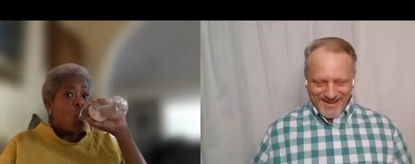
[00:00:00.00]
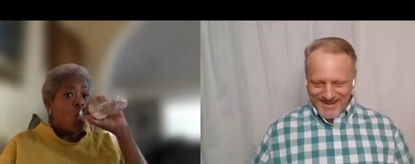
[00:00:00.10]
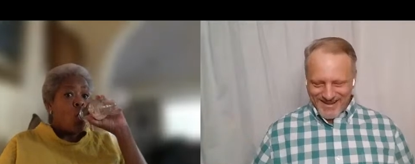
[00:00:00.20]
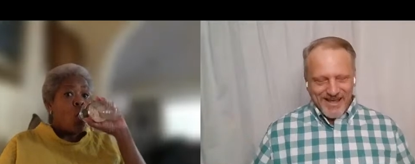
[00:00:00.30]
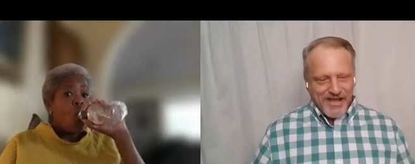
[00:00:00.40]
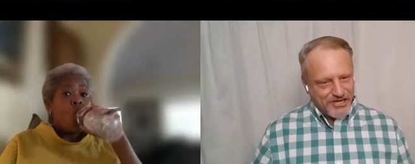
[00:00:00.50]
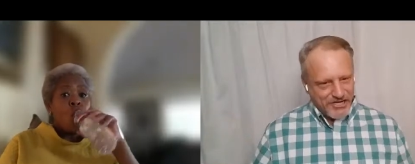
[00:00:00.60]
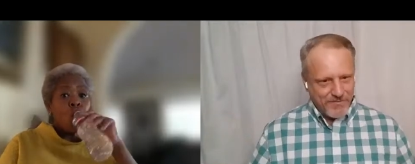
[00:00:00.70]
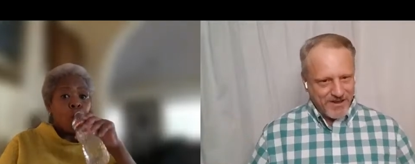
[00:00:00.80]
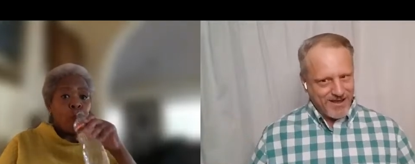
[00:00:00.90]
Speaker 1: it.
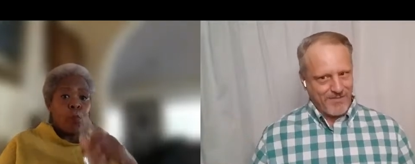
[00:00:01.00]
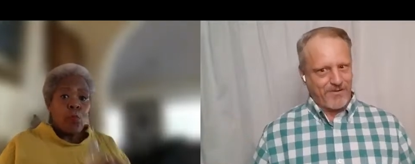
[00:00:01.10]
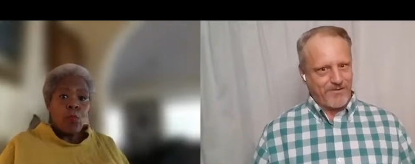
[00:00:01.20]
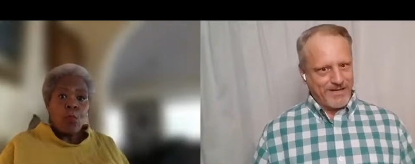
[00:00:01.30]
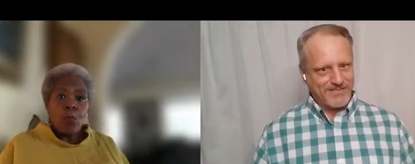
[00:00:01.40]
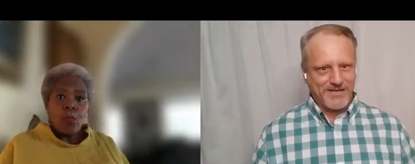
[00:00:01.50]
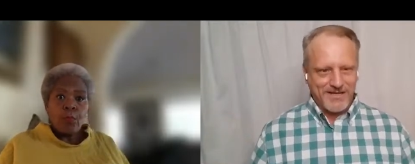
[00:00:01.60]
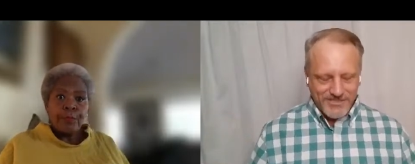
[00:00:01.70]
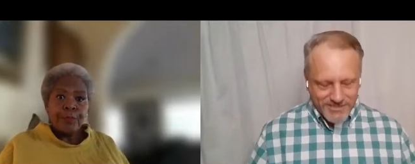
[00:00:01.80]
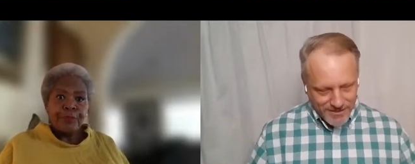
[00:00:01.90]
It took me a couple of weeks
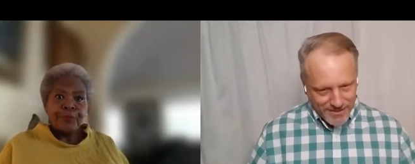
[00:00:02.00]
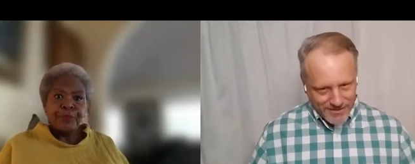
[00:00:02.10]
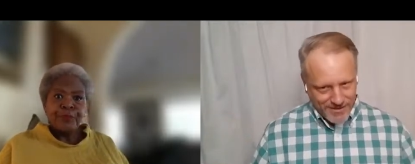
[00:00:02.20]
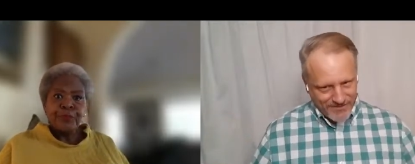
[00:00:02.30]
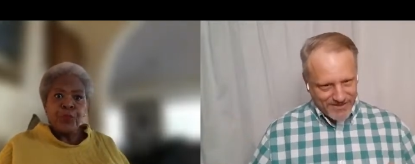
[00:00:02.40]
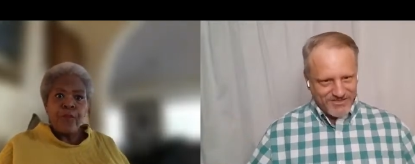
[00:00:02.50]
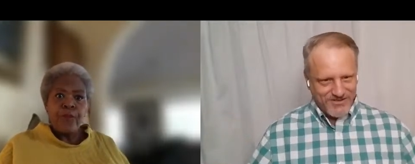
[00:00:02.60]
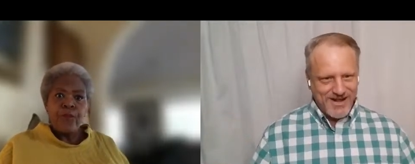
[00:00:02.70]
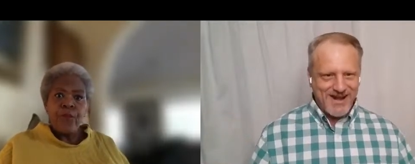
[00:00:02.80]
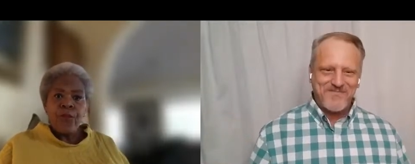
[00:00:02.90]
to get you
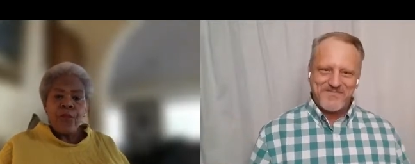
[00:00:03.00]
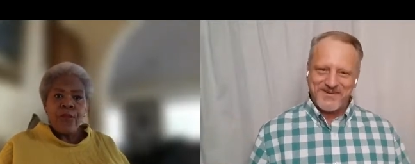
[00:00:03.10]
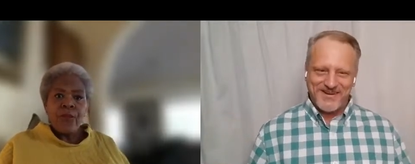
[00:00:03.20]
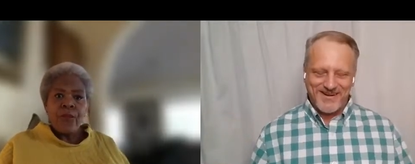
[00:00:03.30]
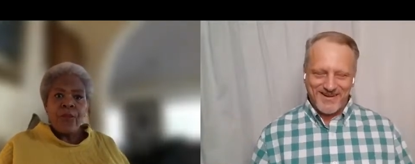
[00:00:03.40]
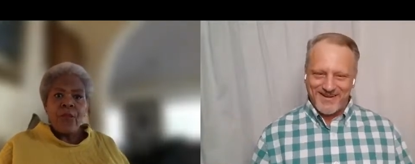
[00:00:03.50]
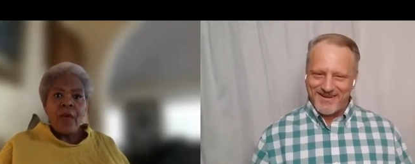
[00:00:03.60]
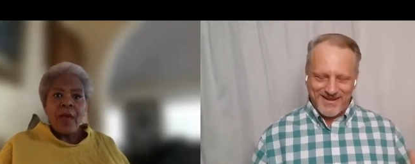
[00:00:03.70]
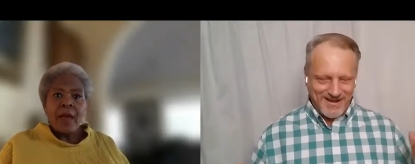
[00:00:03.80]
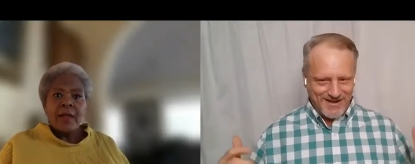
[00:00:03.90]
everything straightened out, but
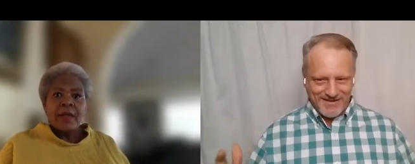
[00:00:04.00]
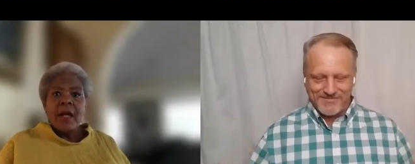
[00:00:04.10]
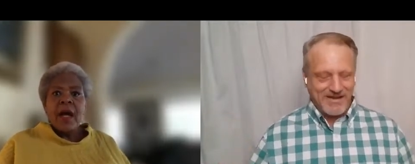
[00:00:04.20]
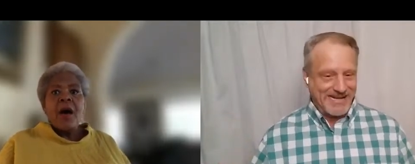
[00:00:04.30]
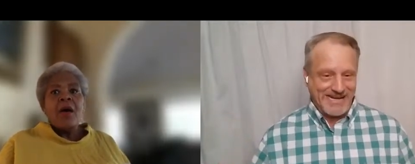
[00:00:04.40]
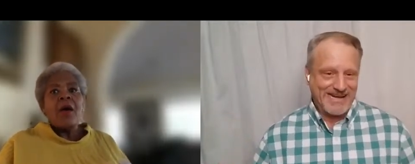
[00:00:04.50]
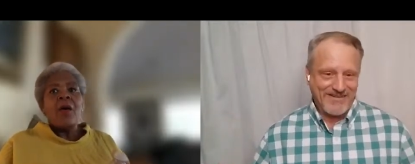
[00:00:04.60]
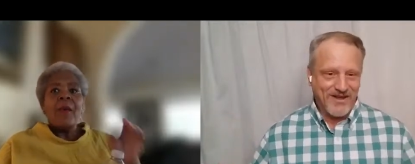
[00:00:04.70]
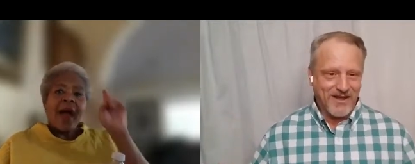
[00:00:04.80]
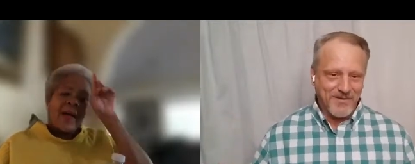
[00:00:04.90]
I, I
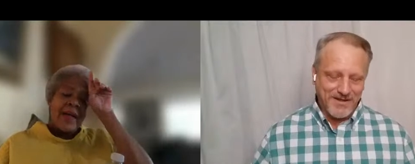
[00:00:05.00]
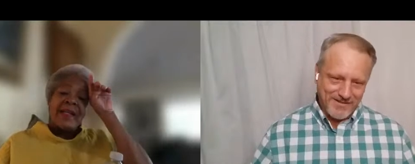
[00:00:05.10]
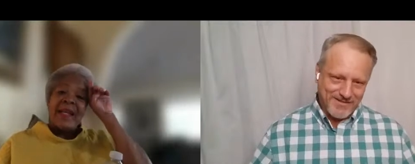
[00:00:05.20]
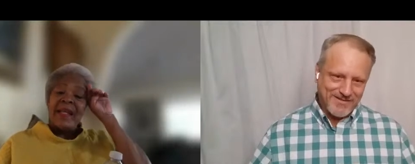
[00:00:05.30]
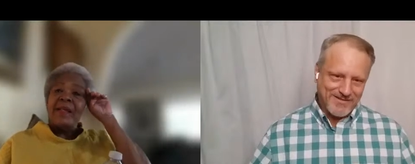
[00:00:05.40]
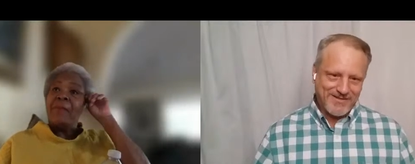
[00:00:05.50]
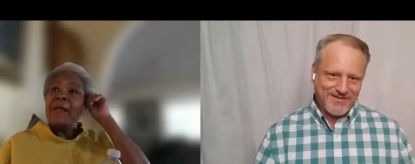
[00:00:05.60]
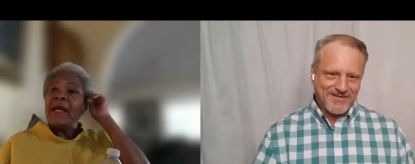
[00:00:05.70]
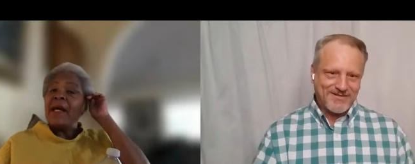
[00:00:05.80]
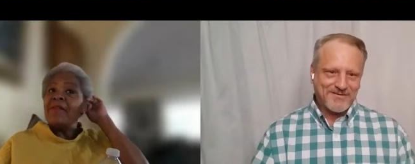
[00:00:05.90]
didn't get well. It,
Speaker 2: it, it,
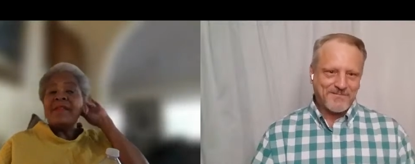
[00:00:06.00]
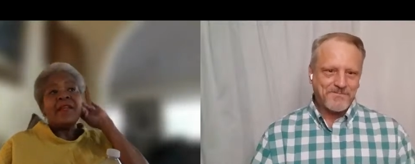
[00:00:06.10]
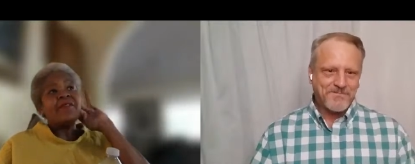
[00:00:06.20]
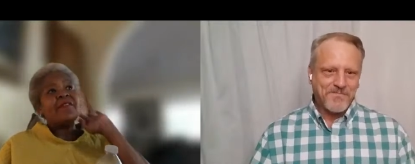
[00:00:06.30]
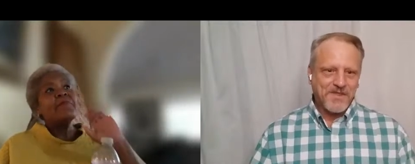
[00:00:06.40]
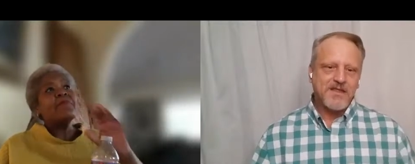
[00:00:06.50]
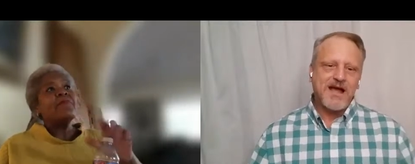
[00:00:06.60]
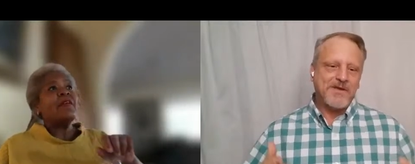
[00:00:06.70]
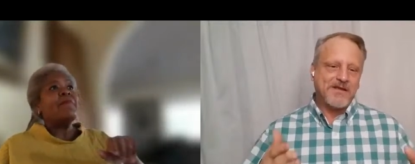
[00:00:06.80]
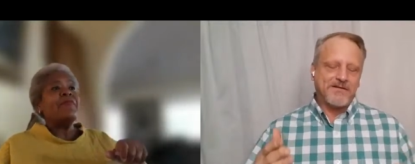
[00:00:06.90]
because there's some
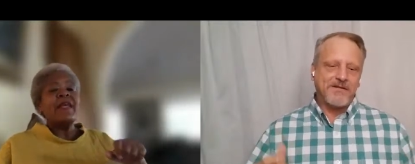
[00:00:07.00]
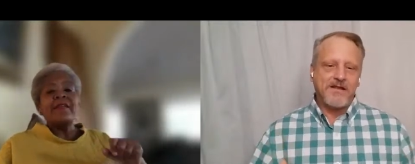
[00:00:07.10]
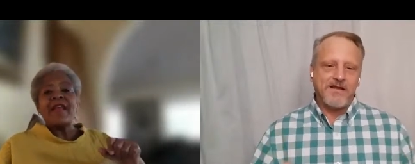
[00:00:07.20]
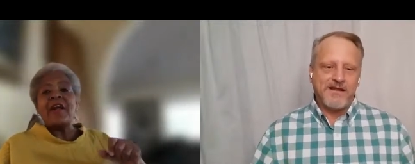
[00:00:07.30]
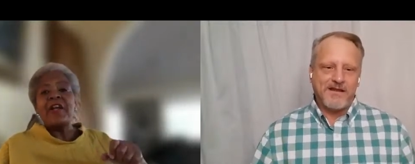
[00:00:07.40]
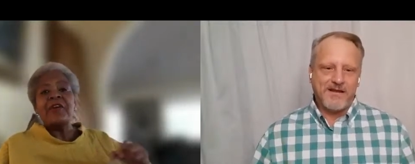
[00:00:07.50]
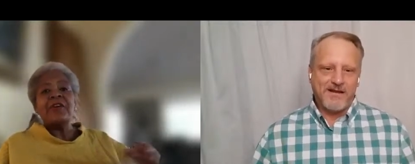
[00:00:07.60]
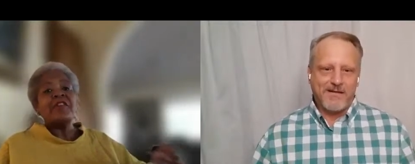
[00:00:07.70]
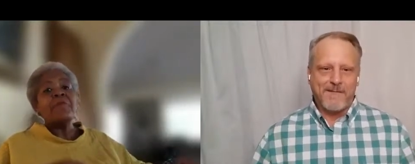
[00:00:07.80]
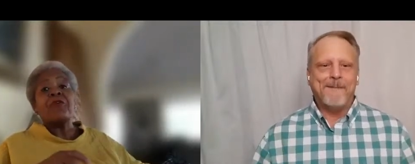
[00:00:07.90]
Not some be- out
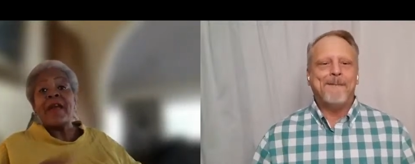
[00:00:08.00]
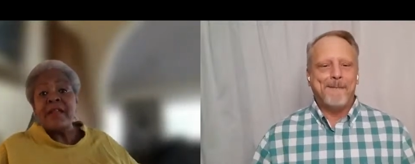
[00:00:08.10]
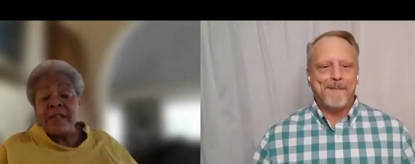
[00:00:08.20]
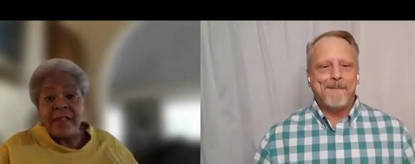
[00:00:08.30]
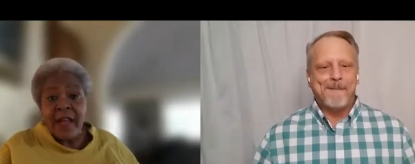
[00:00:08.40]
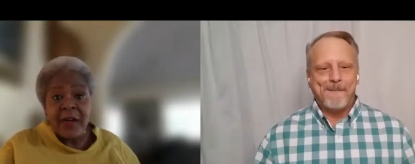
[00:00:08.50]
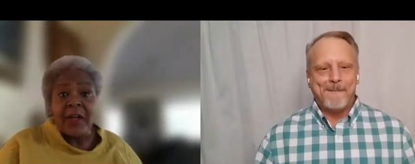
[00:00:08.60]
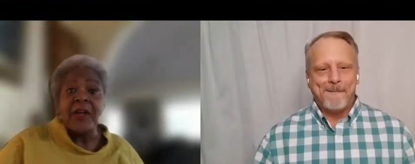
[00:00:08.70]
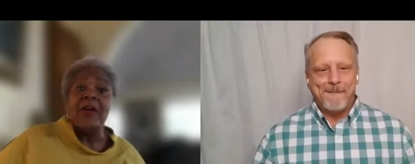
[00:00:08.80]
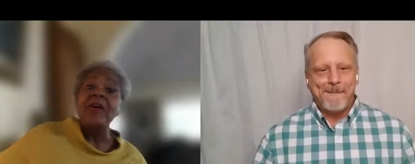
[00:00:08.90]
here, some crazies out
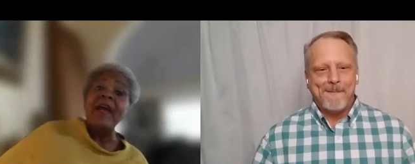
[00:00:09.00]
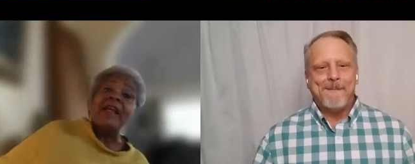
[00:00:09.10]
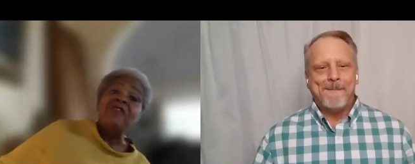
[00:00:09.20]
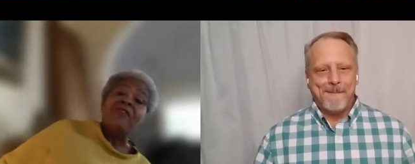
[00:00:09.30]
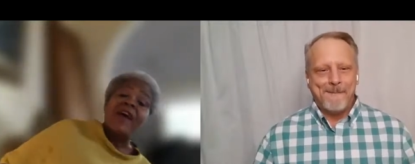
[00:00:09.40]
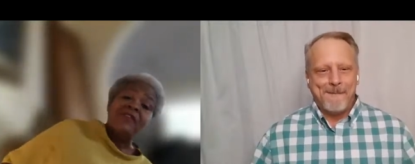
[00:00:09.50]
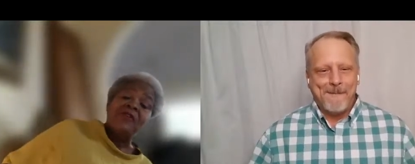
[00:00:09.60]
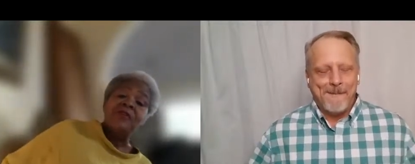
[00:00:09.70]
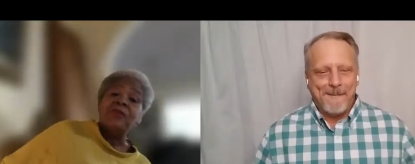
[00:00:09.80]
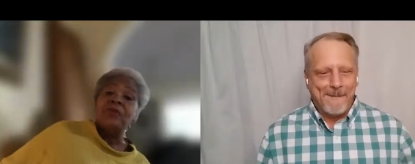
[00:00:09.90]
here, and you've got
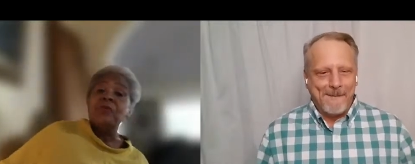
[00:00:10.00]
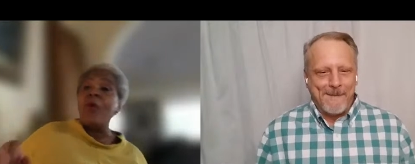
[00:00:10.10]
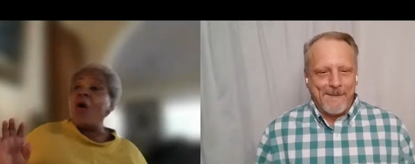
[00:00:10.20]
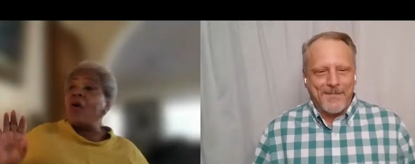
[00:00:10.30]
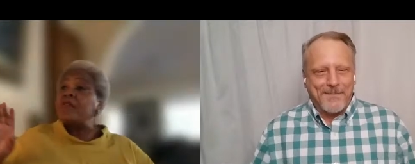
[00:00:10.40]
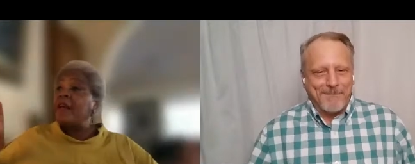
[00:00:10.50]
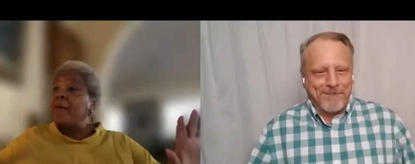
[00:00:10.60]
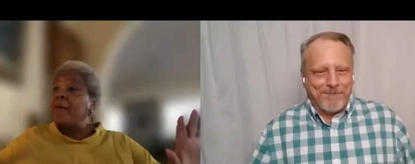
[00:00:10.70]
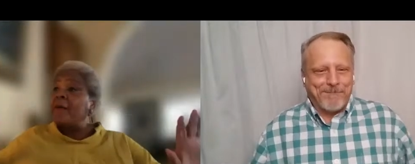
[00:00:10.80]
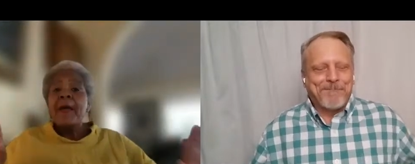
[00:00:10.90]
your little walls up,